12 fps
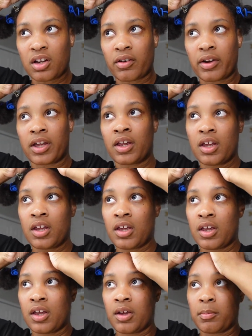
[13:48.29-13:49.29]
okay,
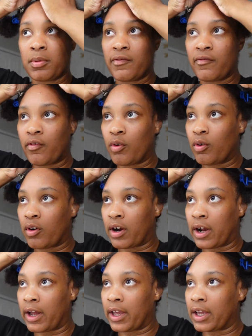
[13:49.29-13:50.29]
before
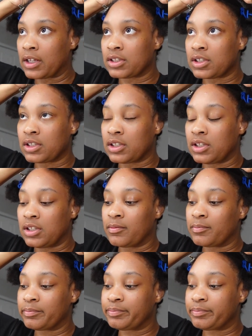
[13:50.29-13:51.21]
I actually